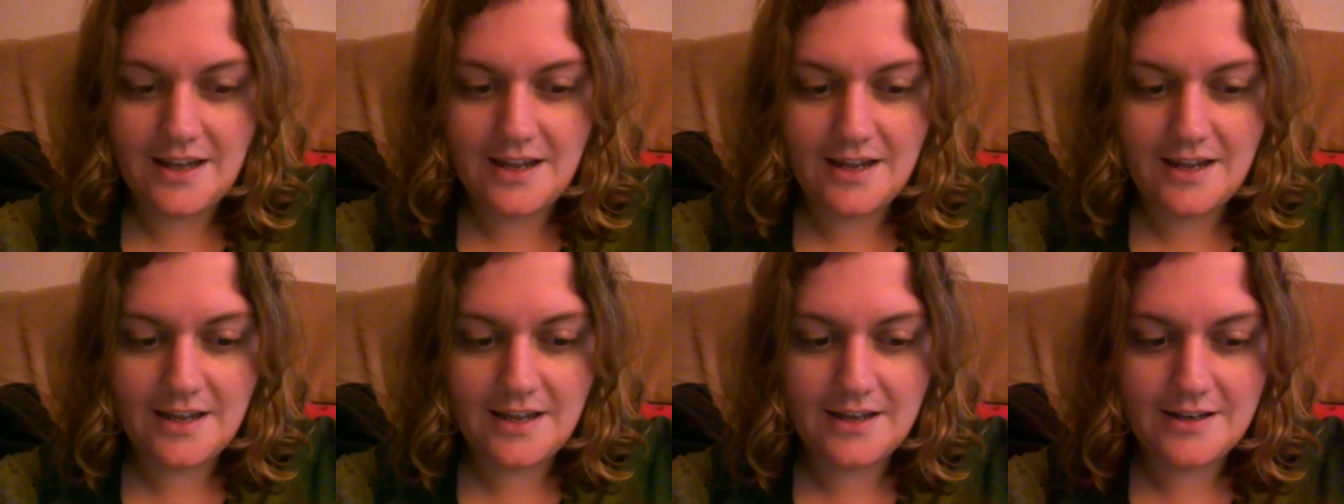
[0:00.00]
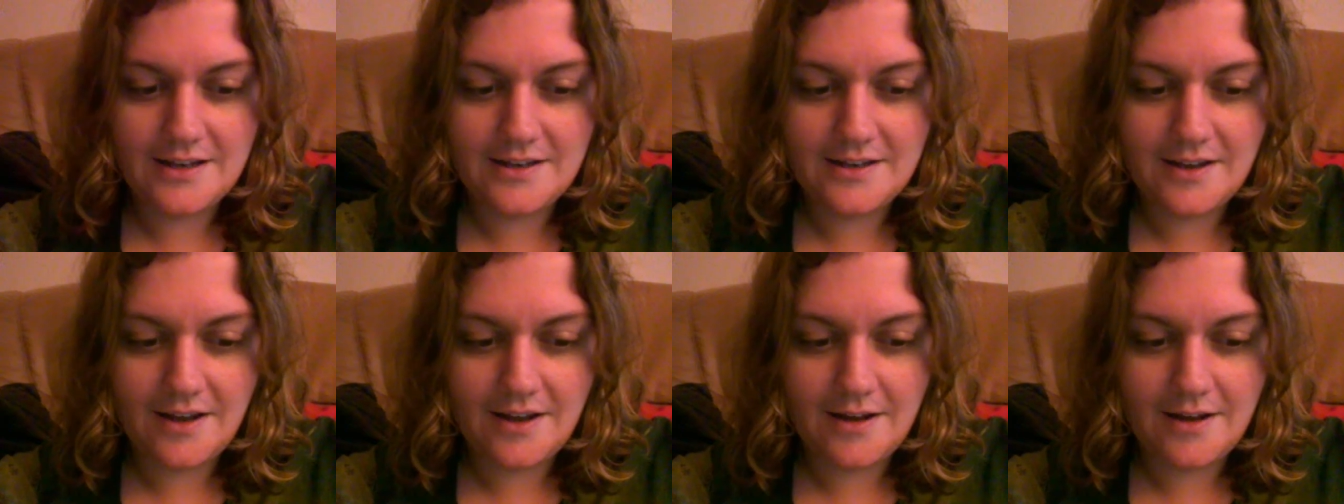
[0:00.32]

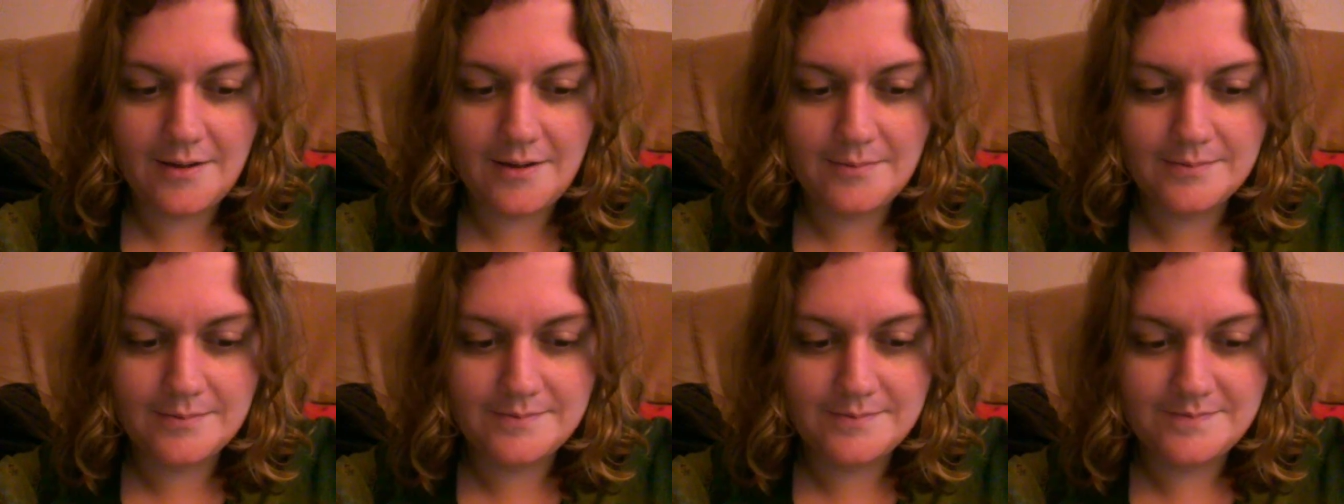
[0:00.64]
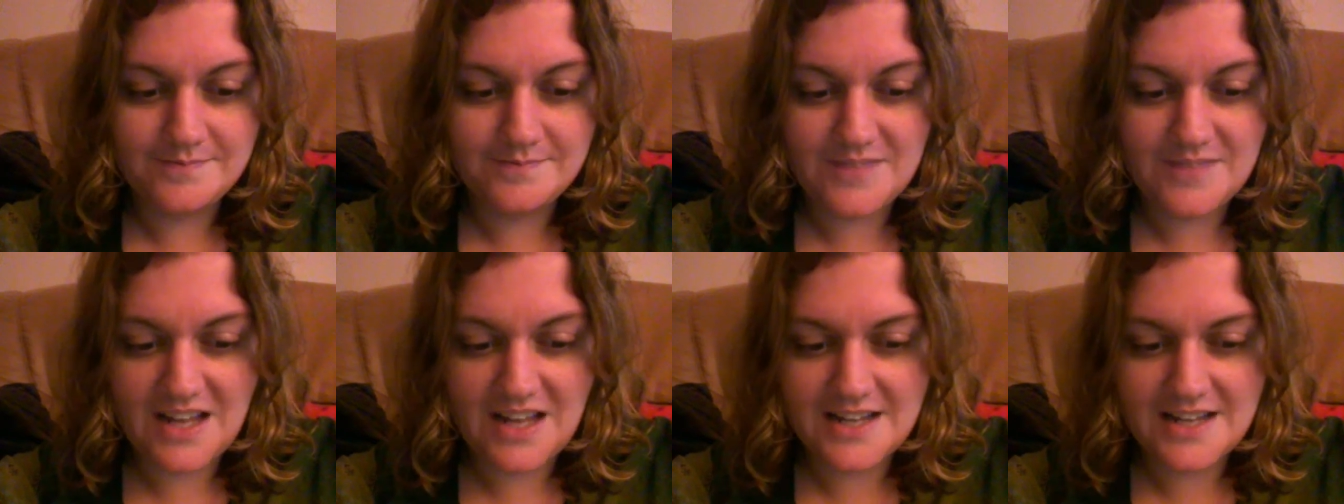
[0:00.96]
And
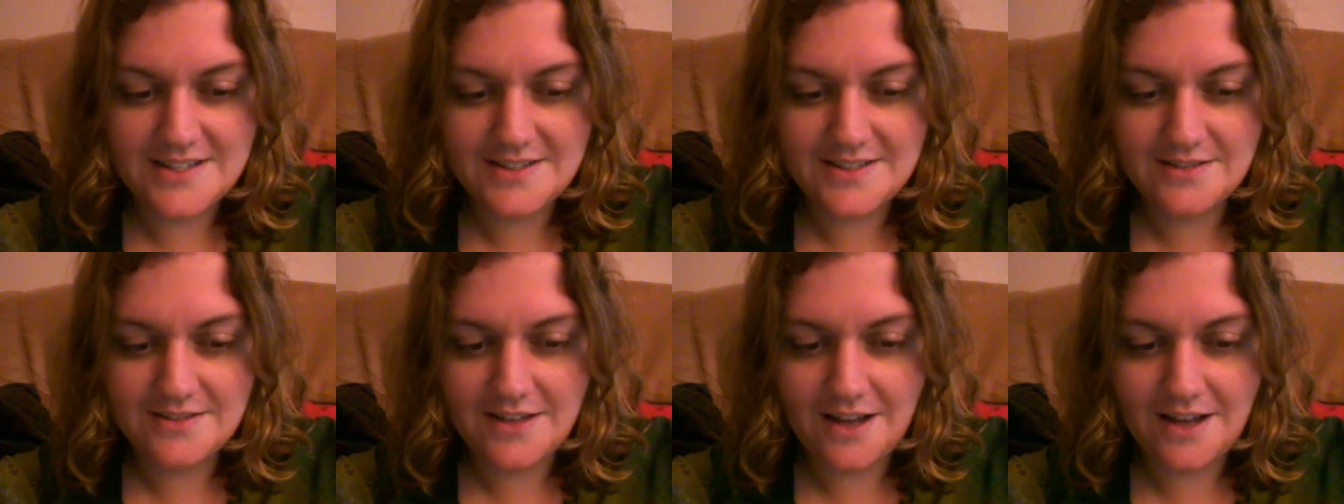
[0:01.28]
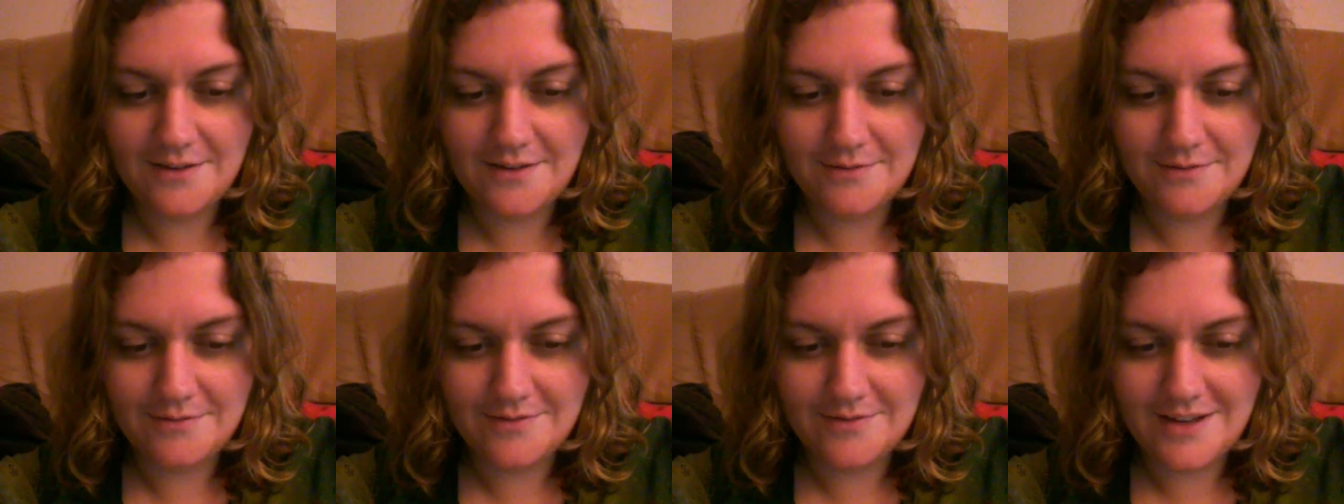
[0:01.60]
um, I still
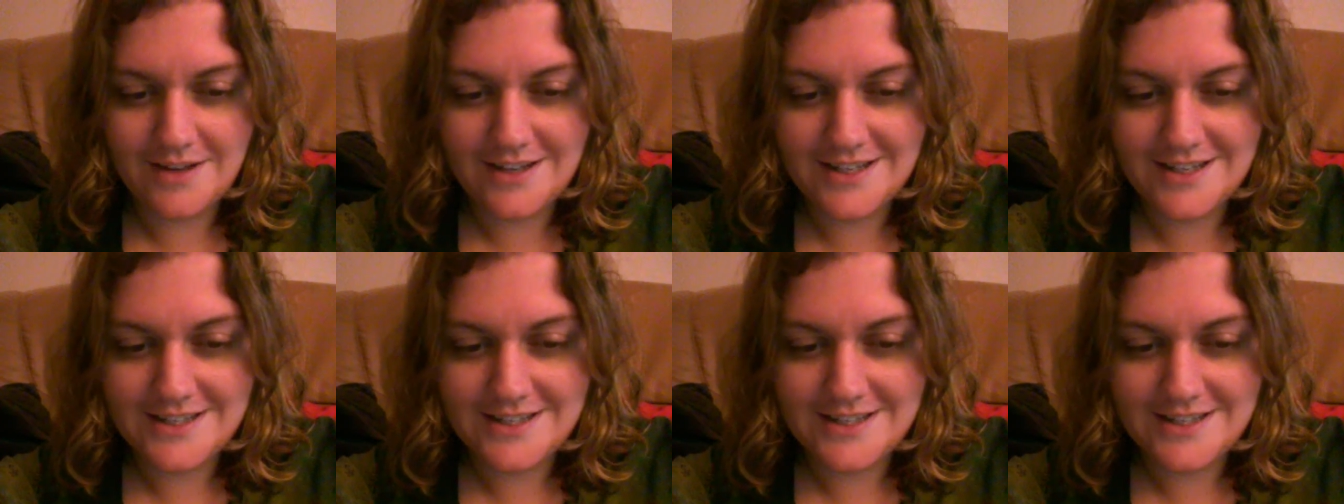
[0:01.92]
have,